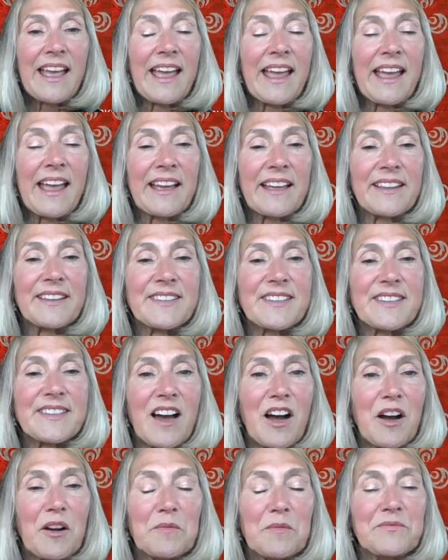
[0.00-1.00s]
And
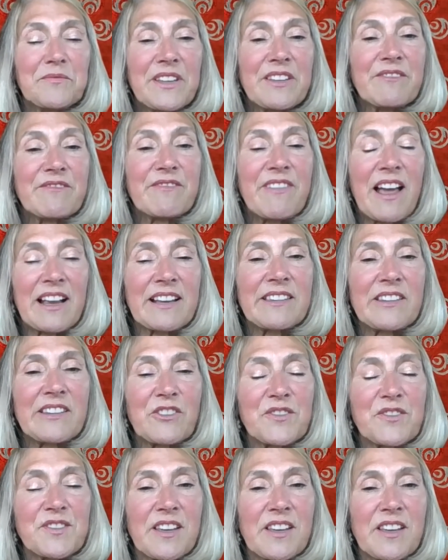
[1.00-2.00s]
in fact,
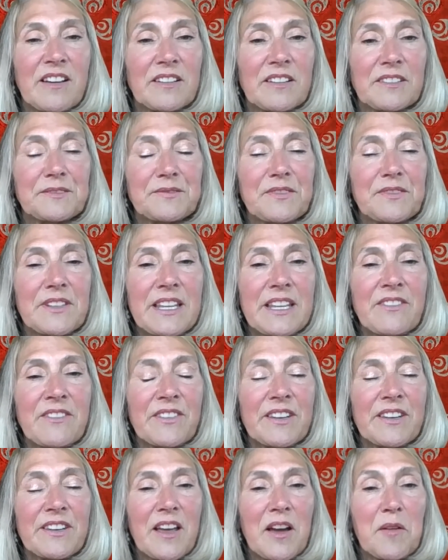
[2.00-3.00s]
there's
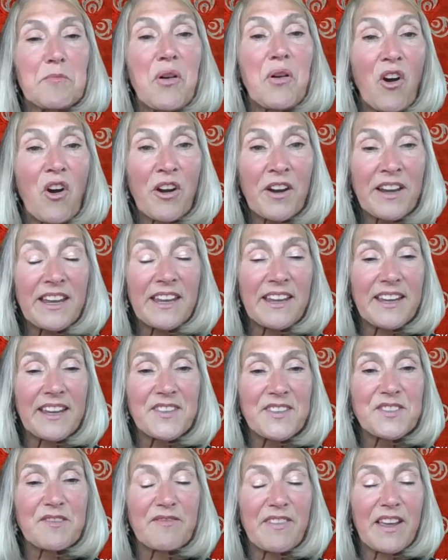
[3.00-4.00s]
even a parking
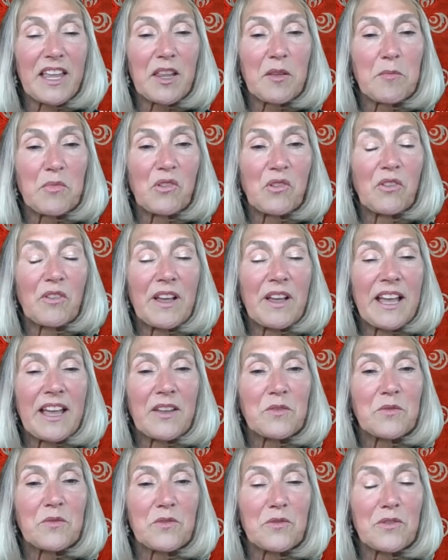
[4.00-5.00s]
is available
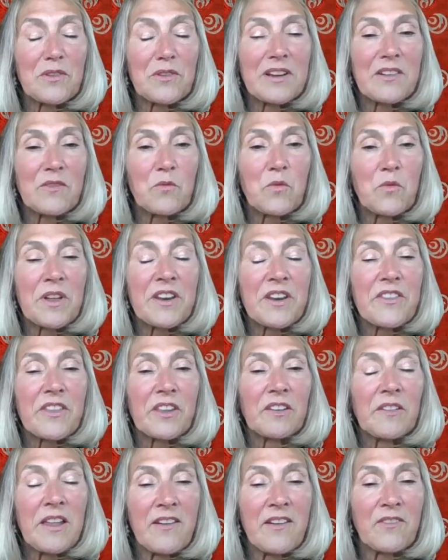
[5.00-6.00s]
at one of
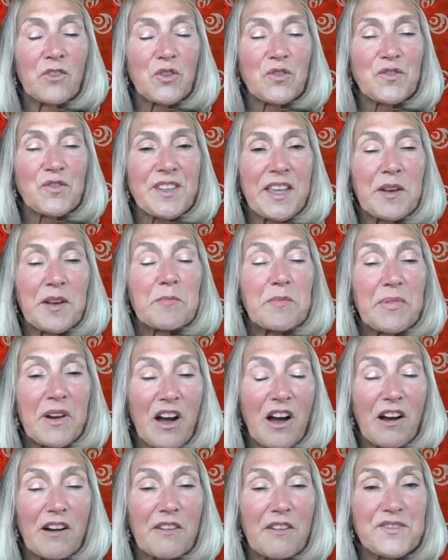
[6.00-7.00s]
the levels and
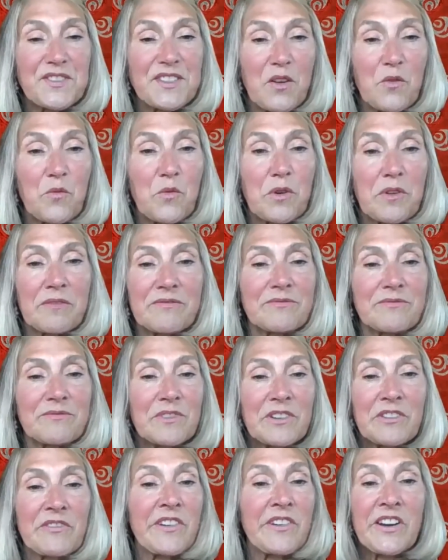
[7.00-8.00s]
above. So we're
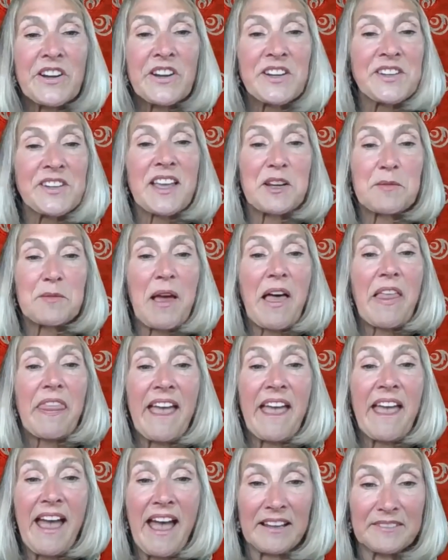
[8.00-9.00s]
very excited about
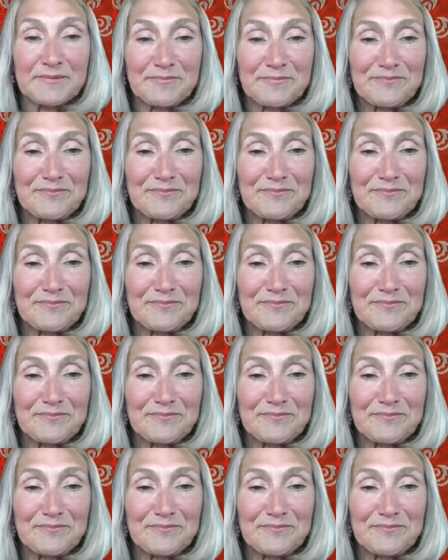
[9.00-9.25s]
that.